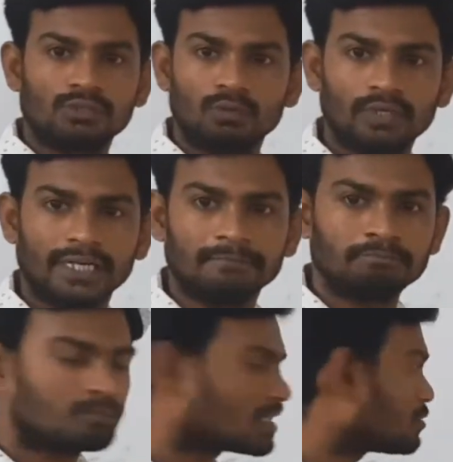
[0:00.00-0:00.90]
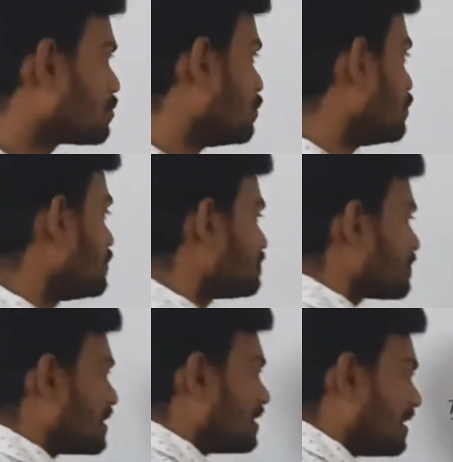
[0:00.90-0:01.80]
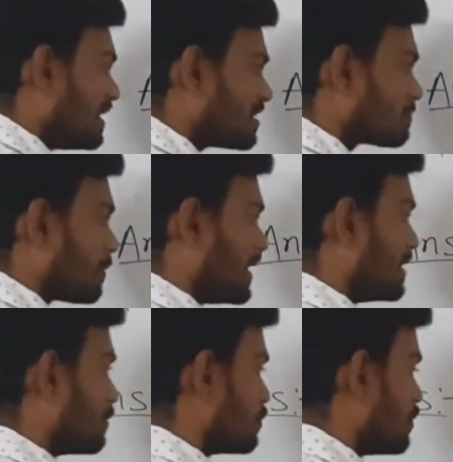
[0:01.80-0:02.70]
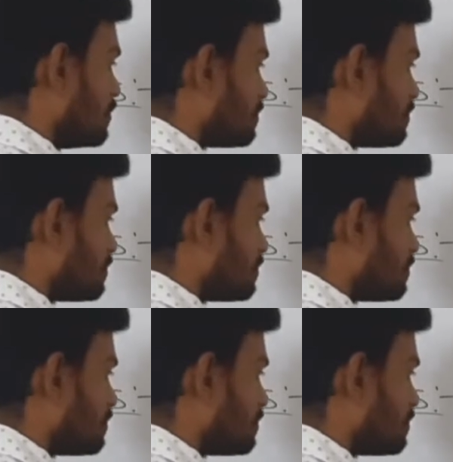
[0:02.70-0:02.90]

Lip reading: Okay, so let us find out.